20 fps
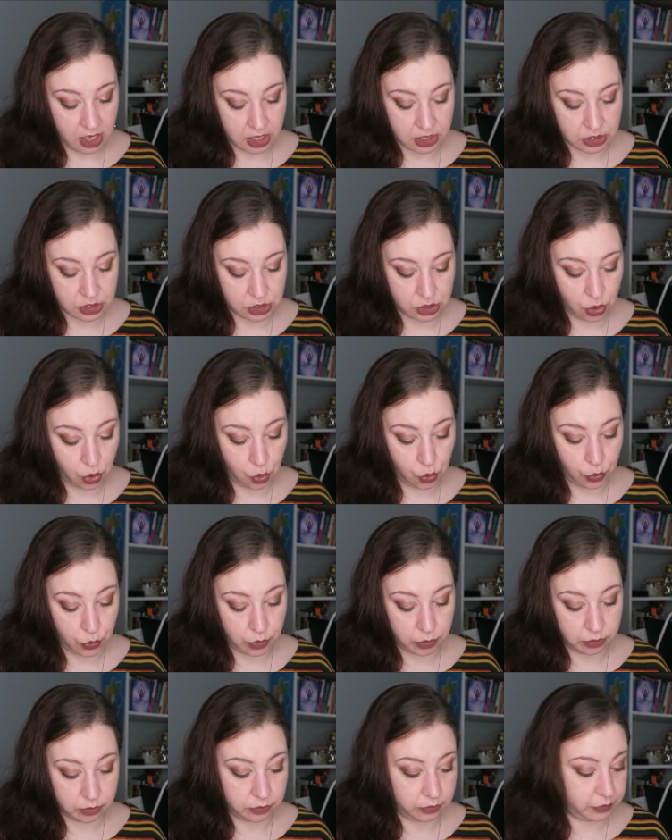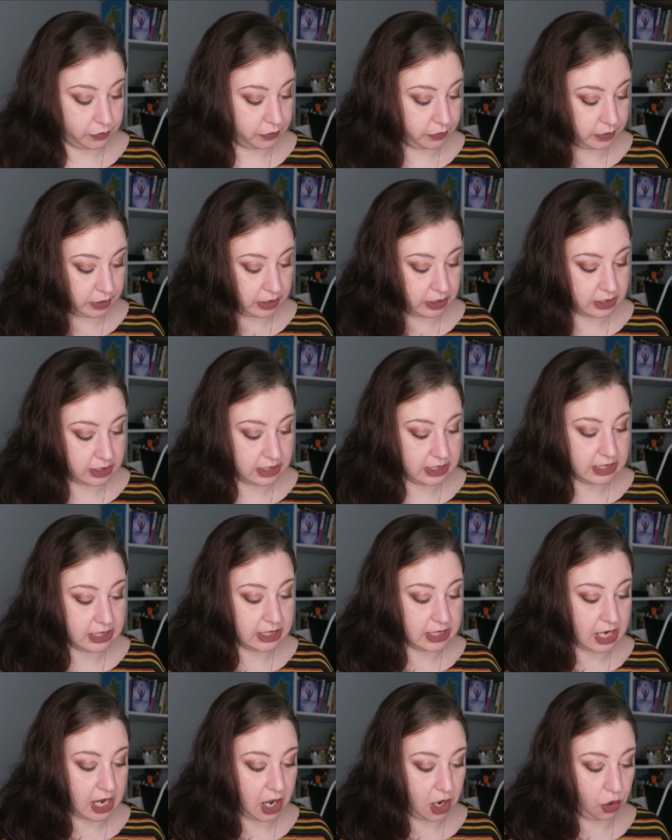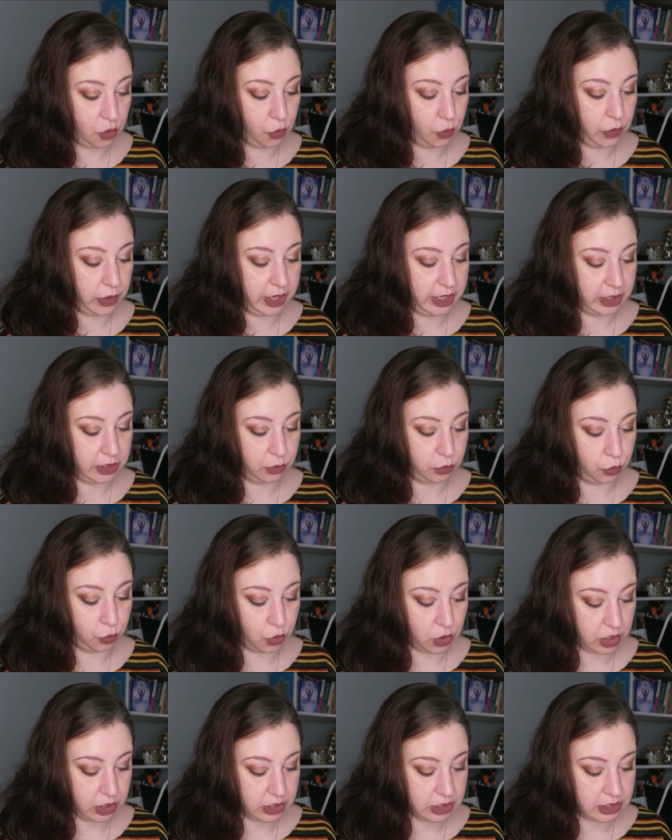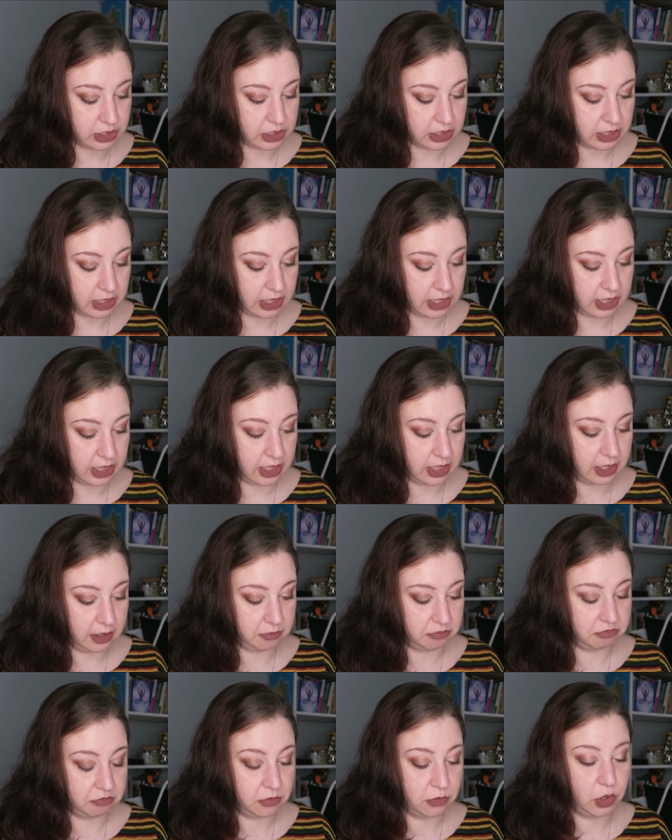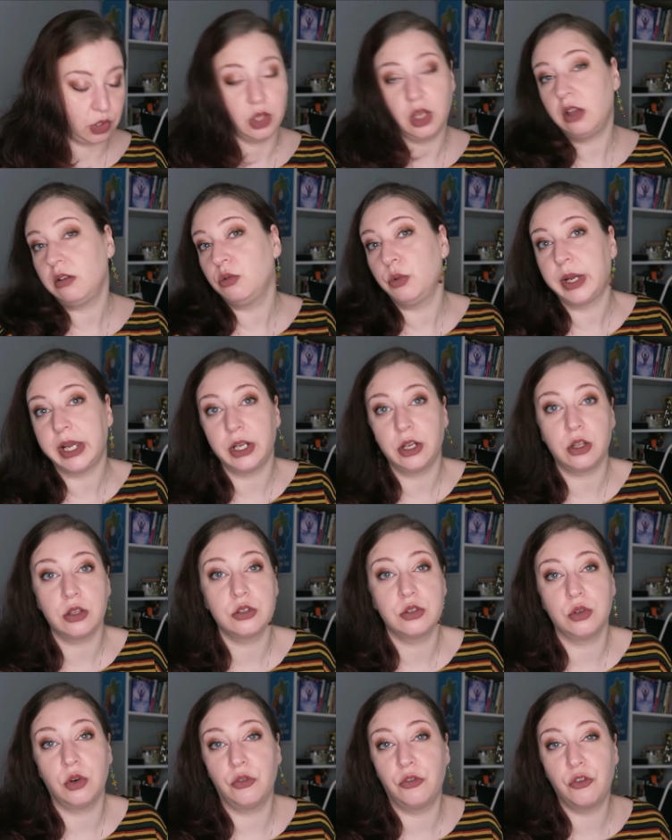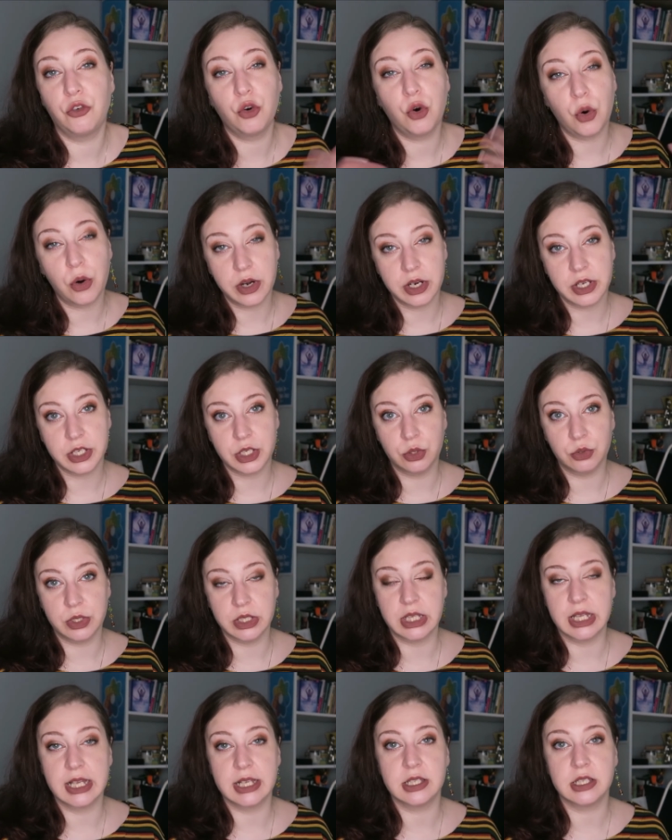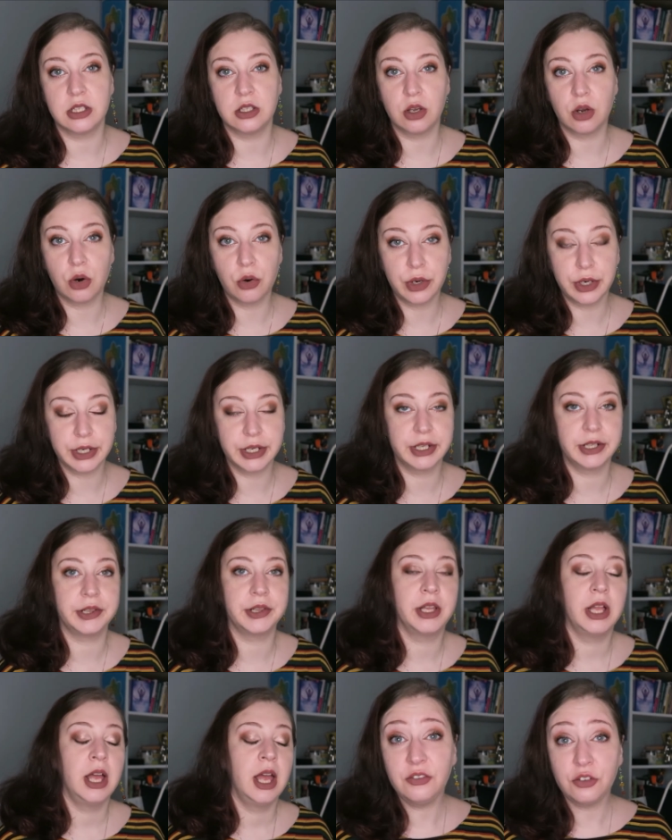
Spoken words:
So this is how it works. We can also, of course, use it as an oracle.